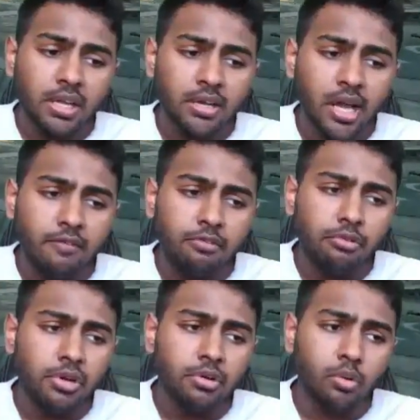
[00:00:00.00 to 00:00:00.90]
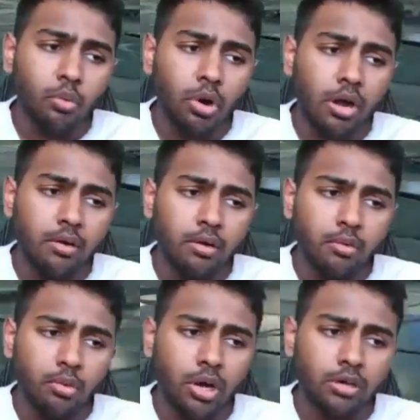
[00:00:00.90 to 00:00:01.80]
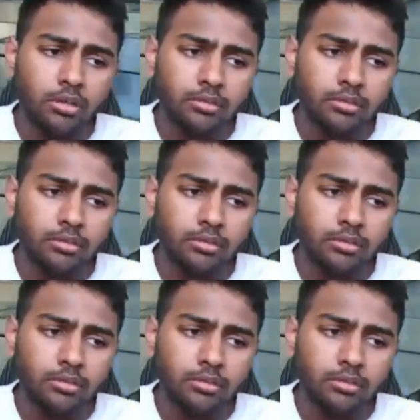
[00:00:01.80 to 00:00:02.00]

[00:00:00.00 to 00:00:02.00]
down forward 1-1.